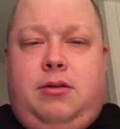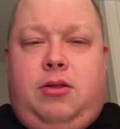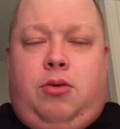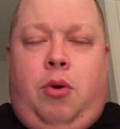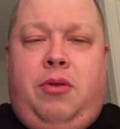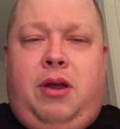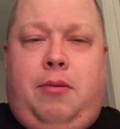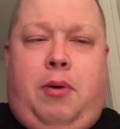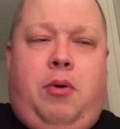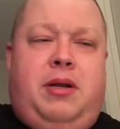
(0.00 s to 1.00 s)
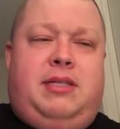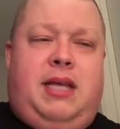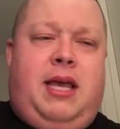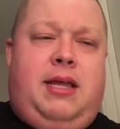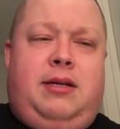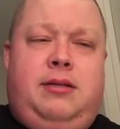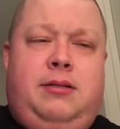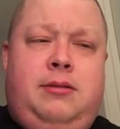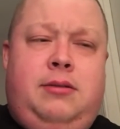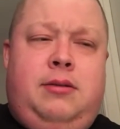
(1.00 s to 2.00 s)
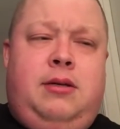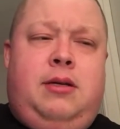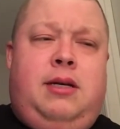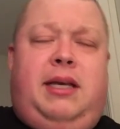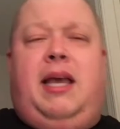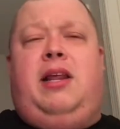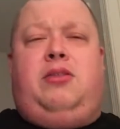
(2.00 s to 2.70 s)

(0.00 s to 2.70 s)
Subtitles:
throwing their opponents in, getting